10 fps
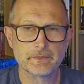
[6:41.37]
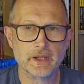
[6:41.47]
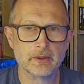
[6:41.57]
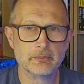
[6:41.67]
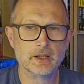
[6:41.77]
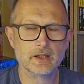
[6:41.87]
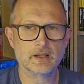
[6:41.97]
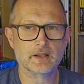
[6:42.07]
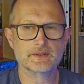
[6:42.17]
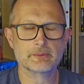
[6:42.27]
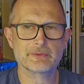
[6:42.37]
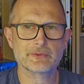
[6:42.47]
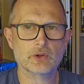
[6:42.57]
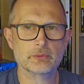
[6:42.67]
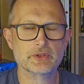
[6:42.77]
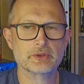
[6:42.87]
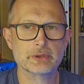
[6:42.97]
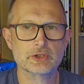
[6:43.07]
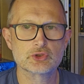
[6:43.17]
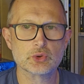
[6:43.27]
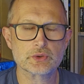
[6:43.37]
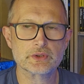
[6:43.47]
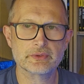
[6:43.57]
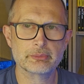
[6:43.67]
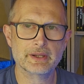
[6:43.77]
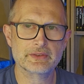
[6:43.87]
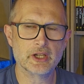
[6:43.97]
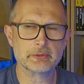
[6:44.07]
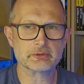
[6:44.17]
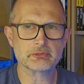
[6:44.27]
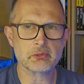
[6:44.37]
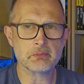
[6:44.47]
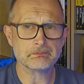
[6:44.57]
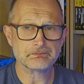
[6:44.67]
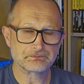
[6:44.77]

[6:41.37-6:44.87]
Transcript: Like I said before, I'm just a bit short of spare time at the moment.